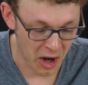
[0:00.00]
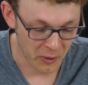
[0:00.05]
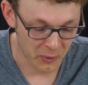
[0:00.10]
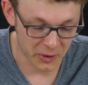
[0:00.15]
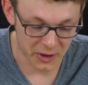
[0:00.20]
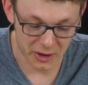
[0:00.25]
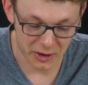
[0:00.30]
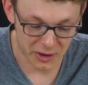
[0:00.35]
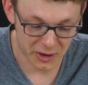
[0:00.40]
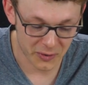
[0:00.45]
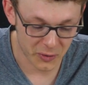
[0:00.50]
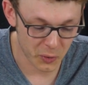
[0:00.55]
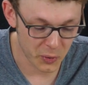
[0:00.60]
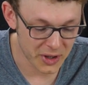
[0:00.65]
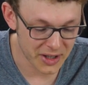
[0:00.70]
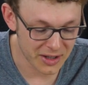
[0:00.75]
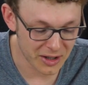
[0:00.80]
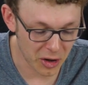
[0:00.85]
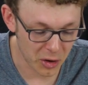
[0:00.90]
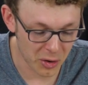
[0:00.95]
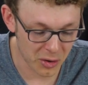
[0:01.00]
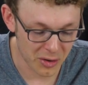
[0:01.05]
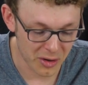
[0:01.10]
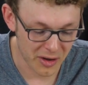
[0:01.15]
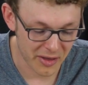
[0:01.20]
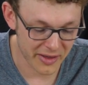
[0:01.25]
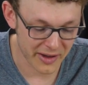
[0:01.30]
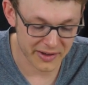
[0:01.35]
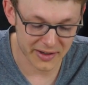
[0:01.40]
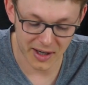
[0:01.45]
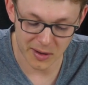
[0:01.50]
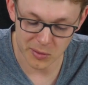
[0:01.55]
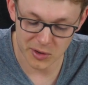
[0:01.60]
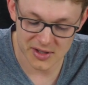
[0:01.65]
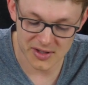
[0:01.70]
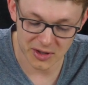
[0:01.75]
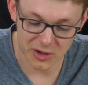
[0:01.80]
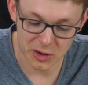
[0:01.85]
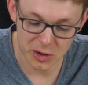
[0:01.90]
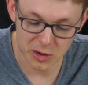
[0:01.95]
We know that
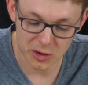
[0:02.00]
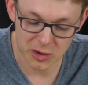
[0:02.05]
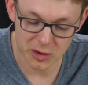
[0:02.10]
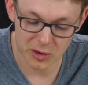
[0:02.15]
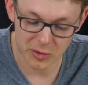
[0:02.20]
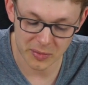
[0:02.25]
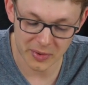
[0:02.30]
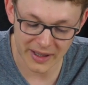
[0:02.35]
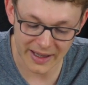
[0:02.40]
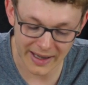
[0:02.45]
numbers on YouTube